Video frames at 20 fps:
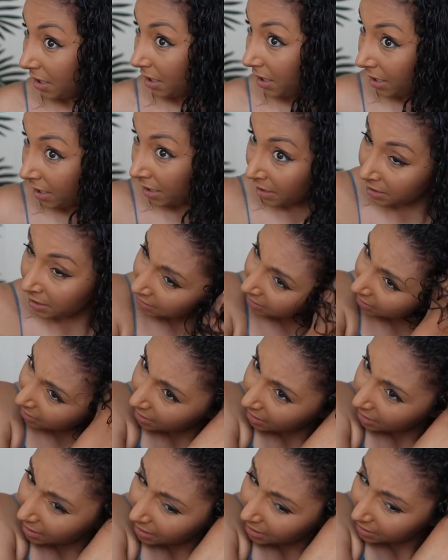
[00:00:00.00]
and
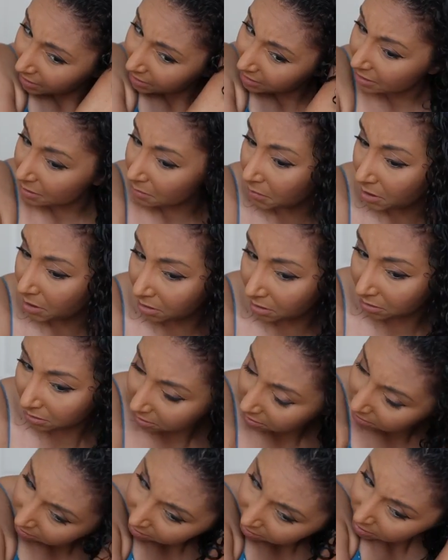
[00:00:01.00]
I smell
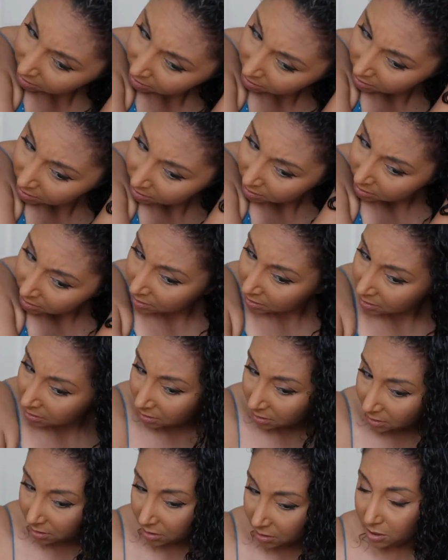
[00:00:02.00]

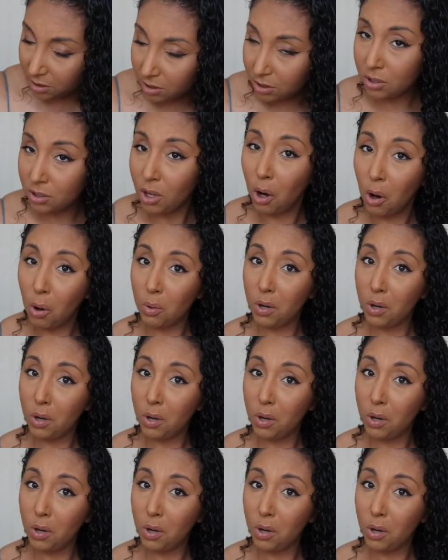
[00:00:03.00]
so